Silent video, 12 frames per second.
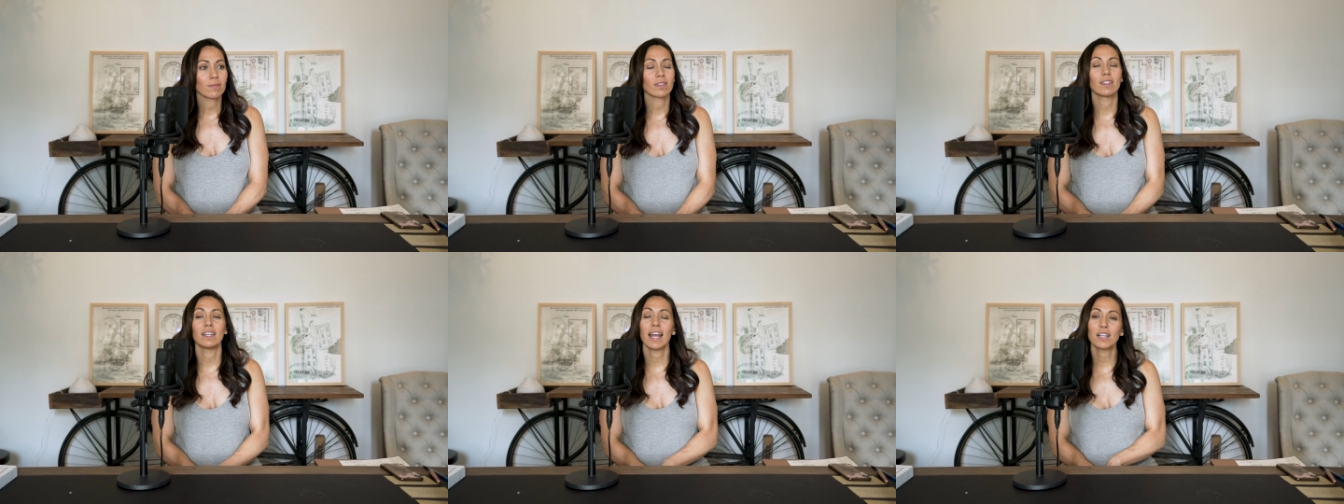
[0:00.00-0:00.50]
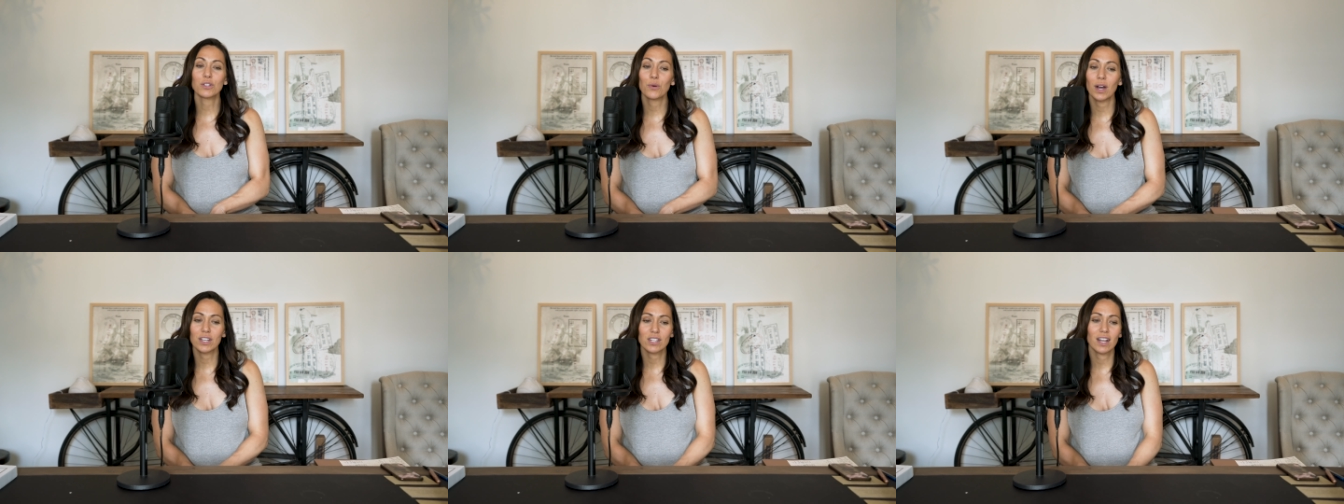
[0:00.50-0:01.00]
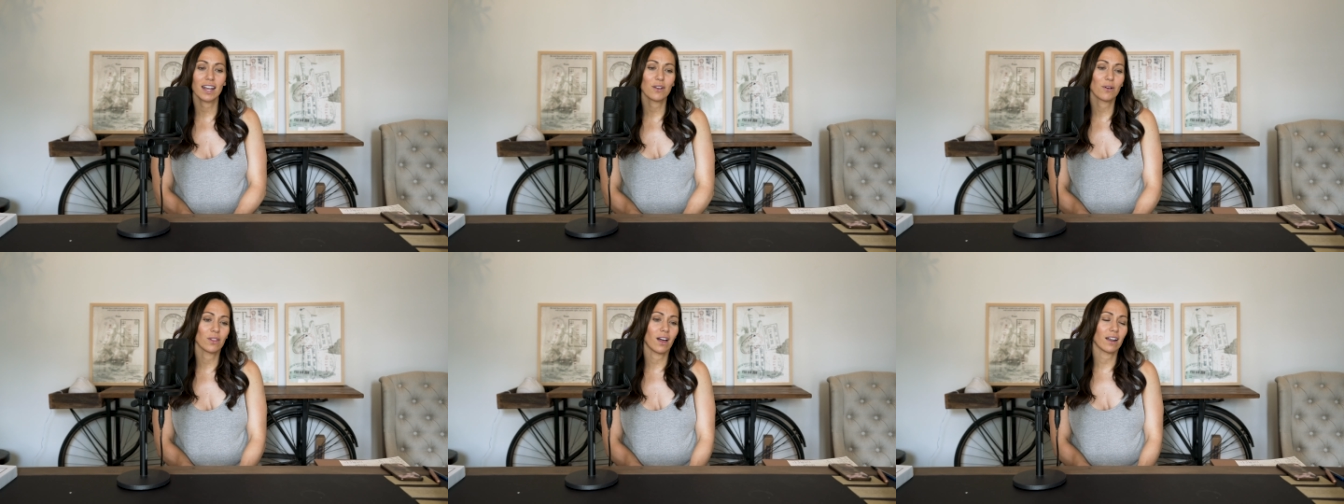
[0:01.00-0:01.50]
The next question I
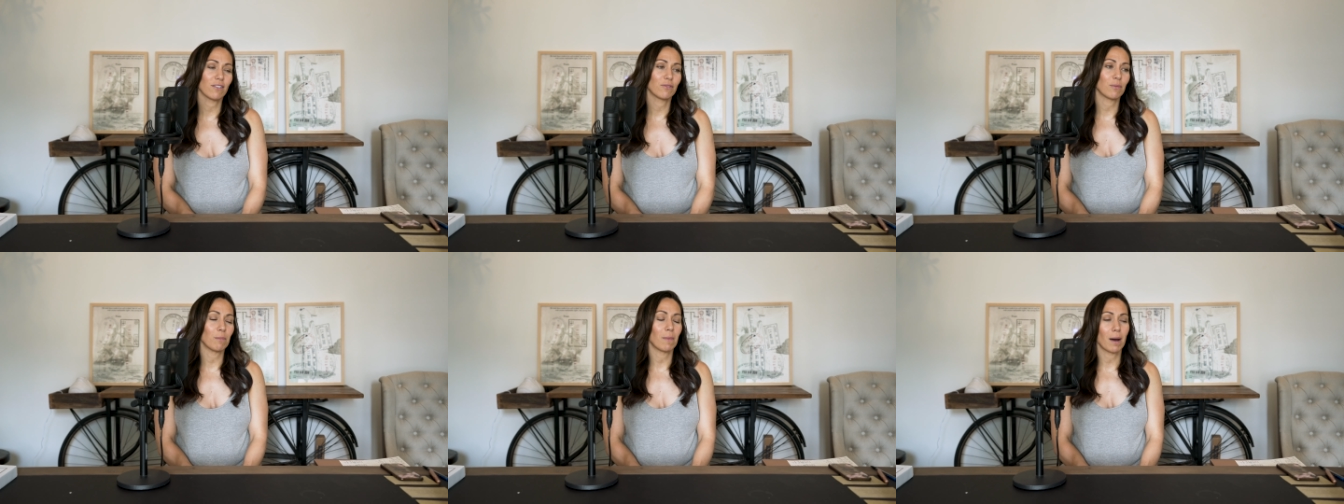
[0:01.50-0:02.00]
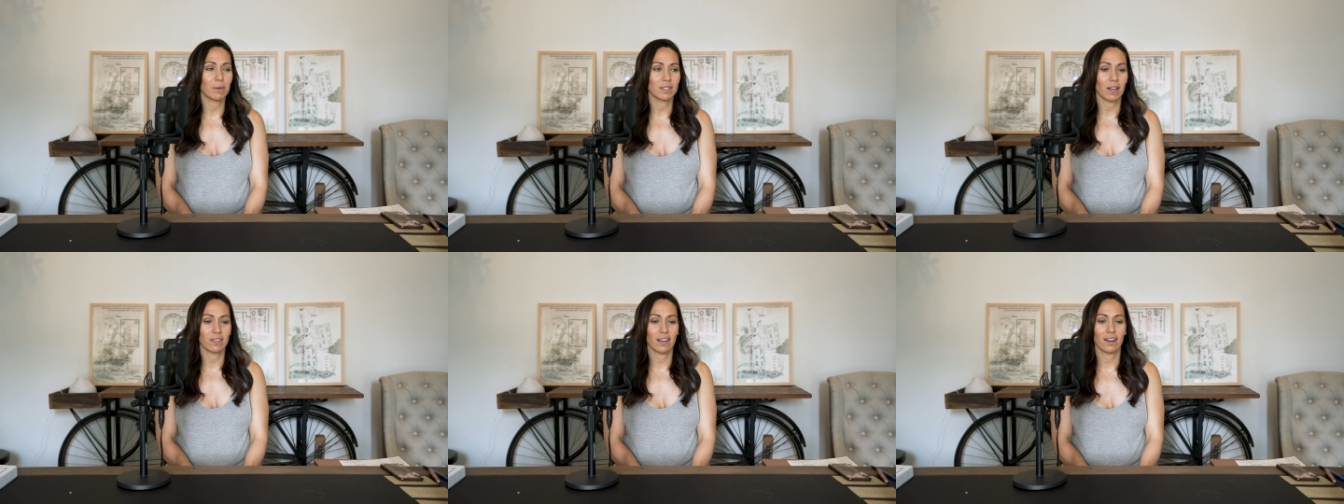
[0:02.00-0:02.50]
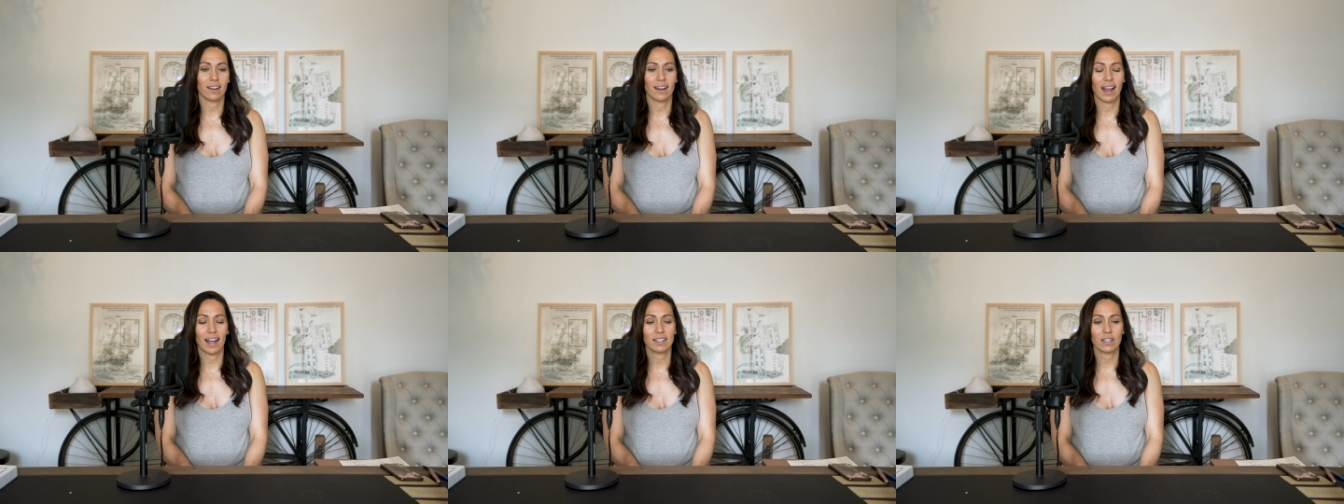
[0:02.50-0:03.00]
know a lot of mamas out there are going to
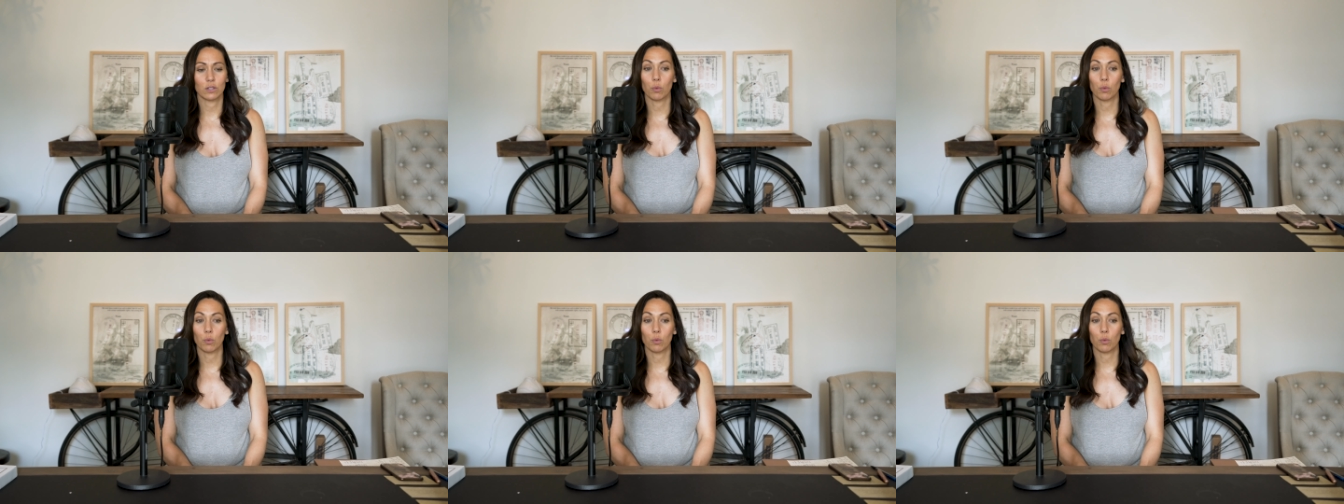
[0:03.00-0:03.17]
ask is,